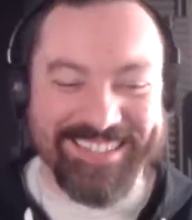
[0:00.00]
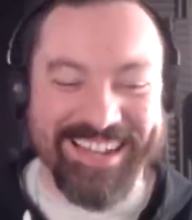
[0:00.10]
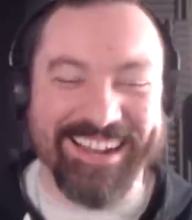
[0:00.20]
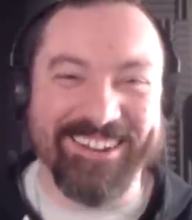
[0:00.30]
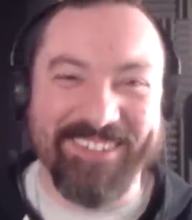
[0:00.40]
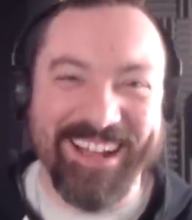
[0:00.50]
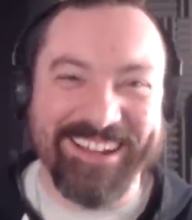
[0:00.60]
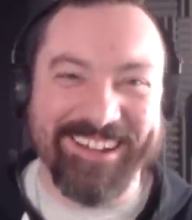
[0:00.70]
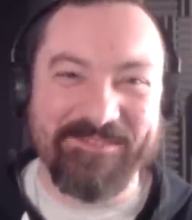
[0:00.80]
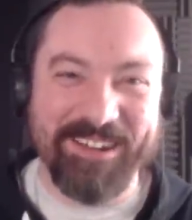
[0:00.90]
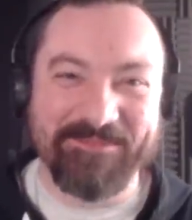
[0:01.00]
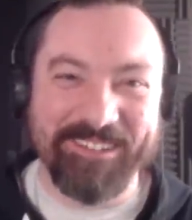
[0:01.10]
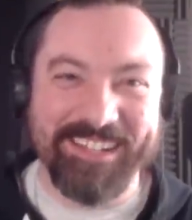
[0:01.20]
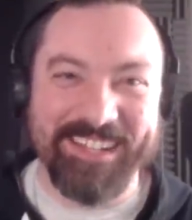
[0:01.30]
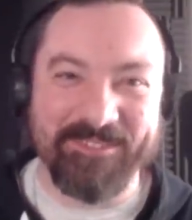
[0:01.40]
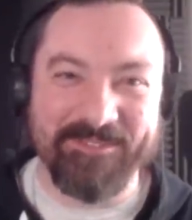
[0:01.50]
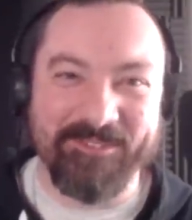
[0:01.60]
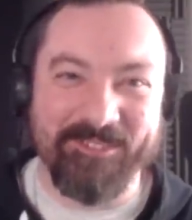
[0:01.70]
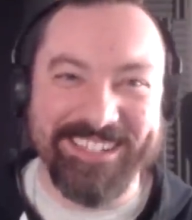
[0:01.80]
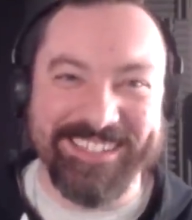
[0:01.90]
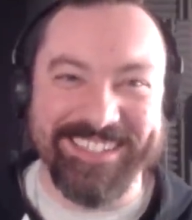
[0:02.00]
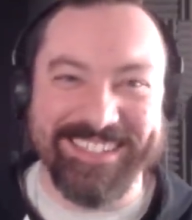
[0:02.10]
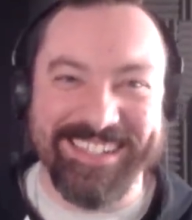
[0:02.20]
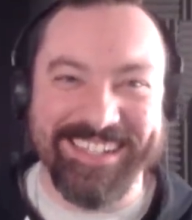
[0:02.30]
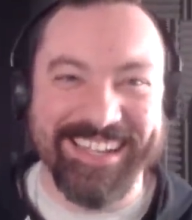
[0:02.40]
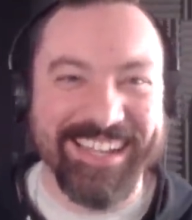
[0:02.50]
there of how you're coming up yeah. with the different voices and